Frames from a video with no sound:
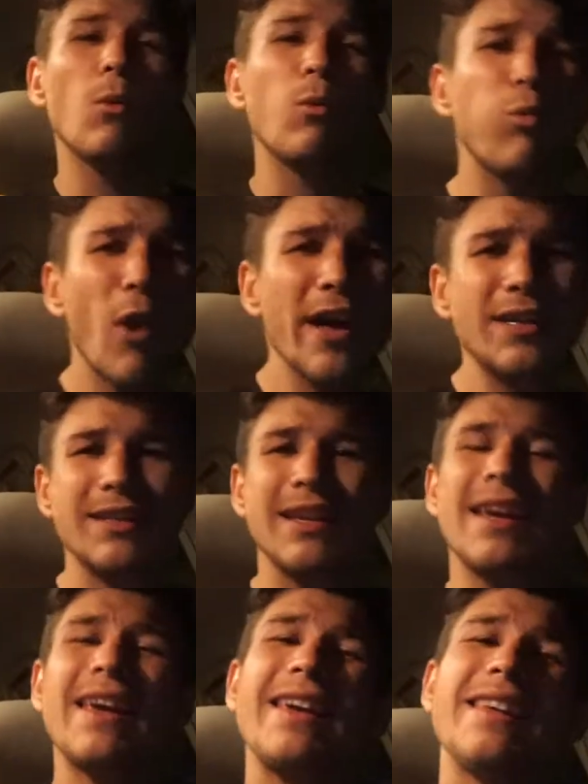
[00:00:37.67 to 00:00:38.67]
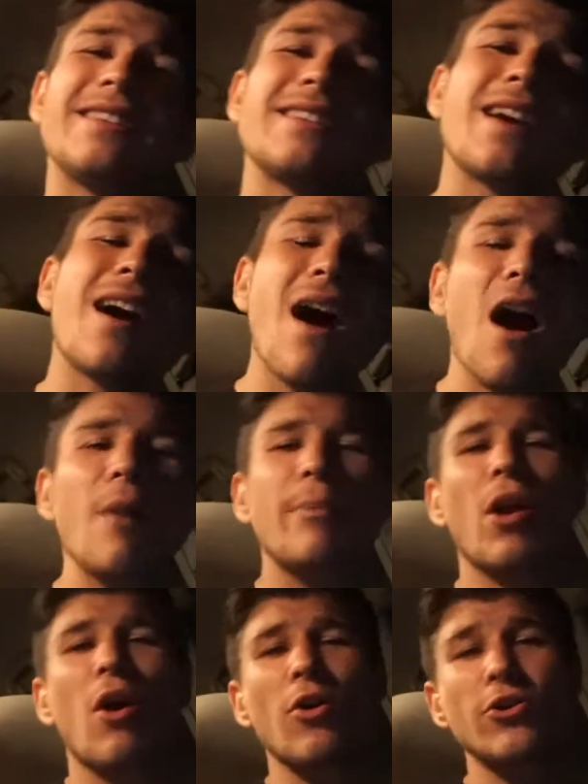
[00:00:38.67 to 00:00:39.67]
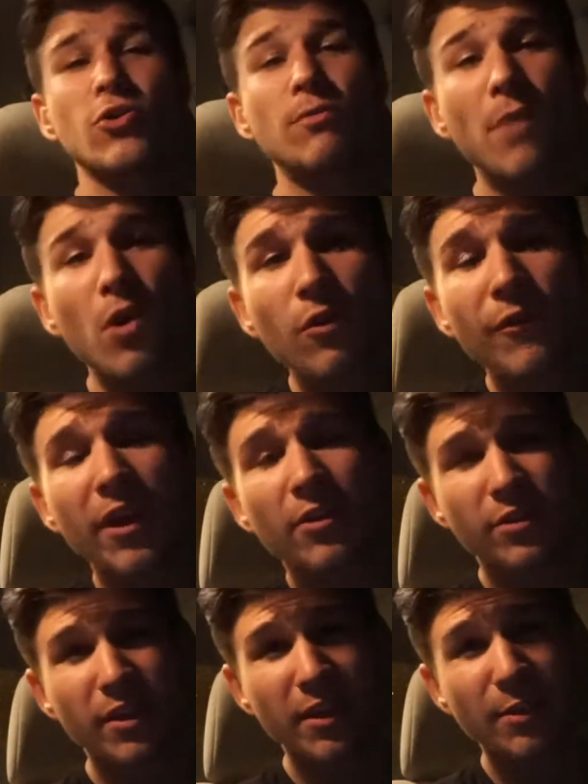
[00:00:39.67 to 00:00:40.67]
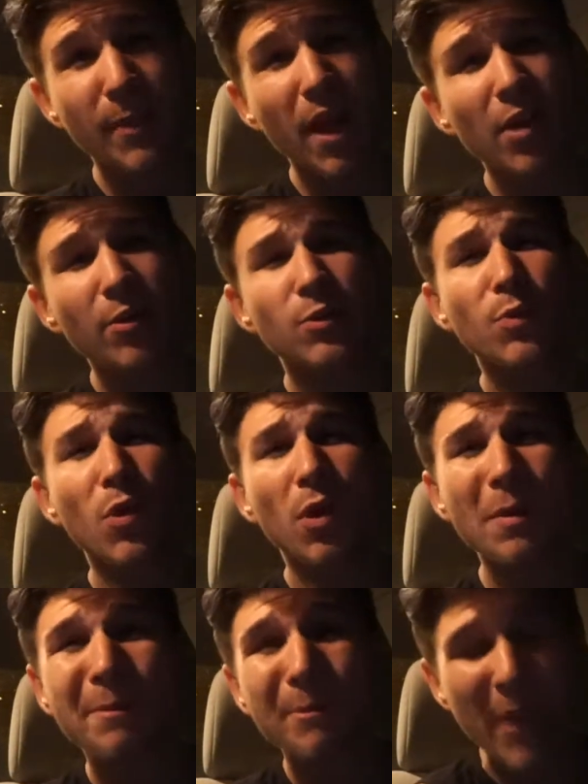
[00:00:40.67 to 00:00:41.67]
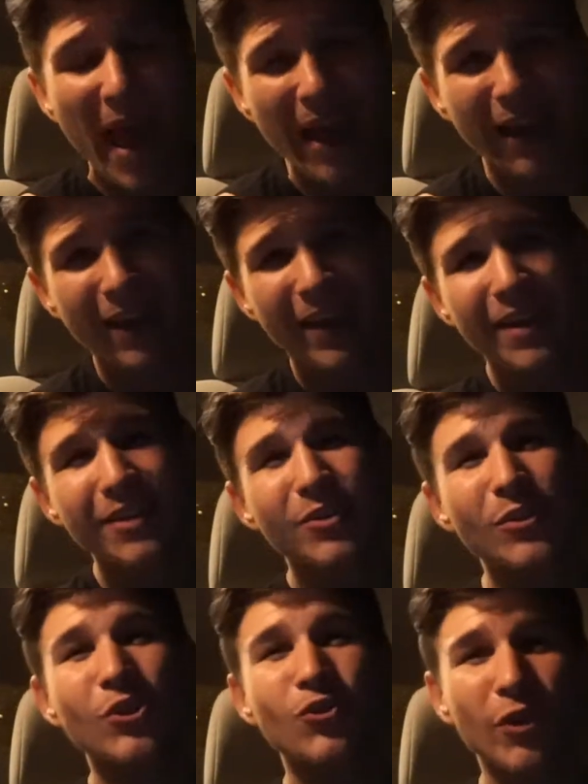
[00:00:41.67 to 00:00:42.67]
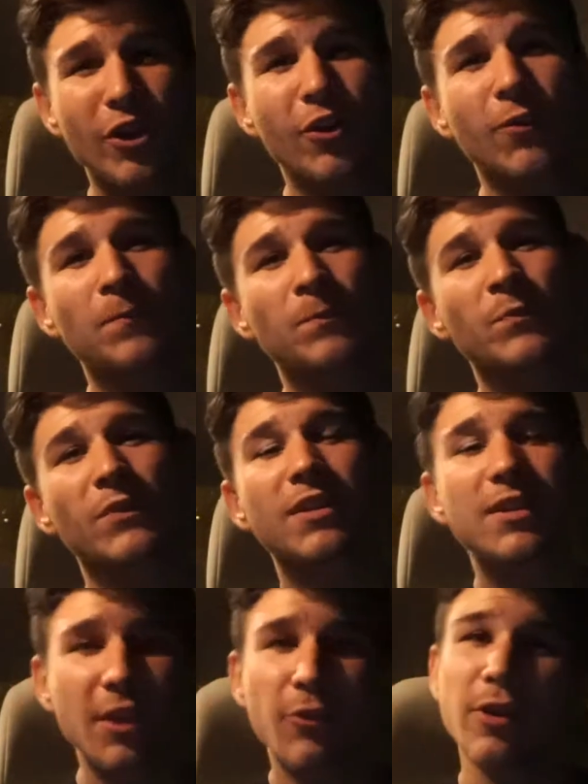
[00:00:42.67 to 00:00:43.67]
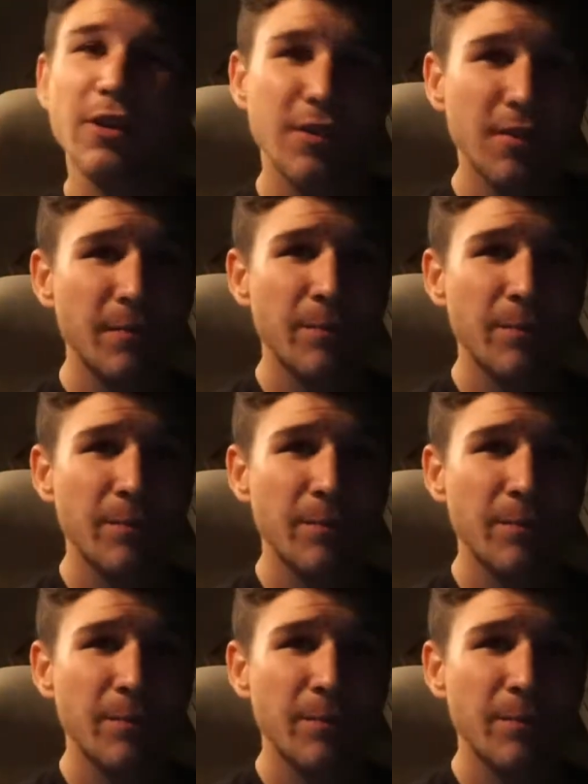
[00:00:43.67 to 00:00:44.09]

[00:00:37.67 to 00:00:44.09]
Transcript: What is up, all you motivators and inspirers? Welcome back to the Trigger series.